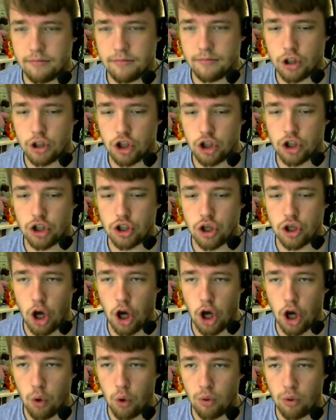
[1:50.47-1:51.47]

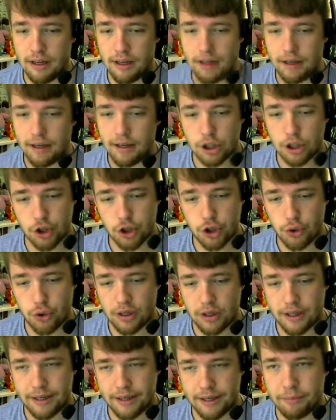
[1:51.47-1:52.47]
slowly and surely,